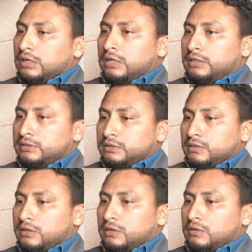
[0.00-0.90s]
And
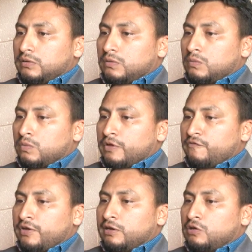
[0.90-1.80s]
we
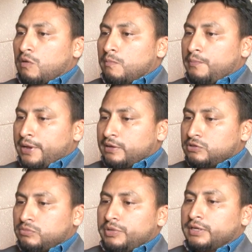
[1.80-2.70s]
felt compelled
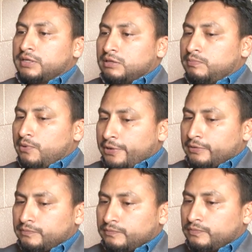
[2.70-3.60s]
to make that point,
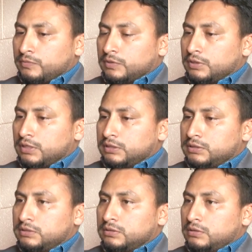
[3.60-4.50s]

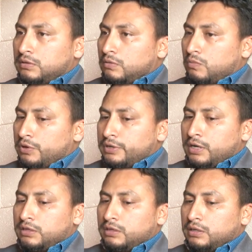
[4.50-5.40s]
that we're
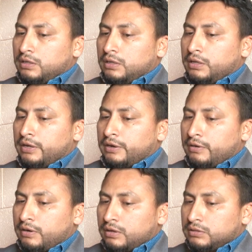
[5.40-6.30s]
not
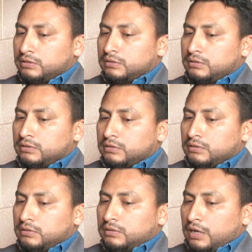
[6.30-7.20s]
here,
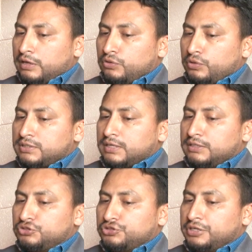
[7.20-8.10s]
I know it's an
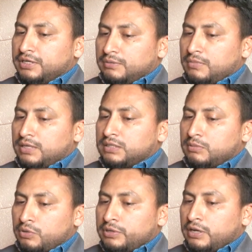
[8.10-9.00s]
intriguing matter,
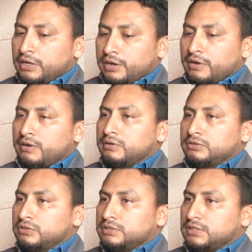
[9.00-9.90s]
but we're not here
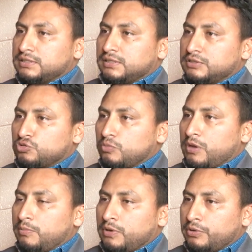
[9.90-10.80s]
just as a soap
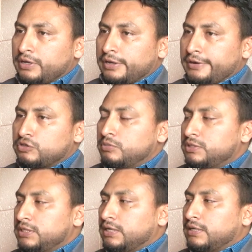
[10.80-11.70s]
opera. We're not here to be
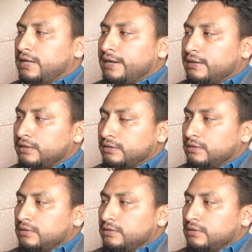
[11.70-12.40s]
taken lightly.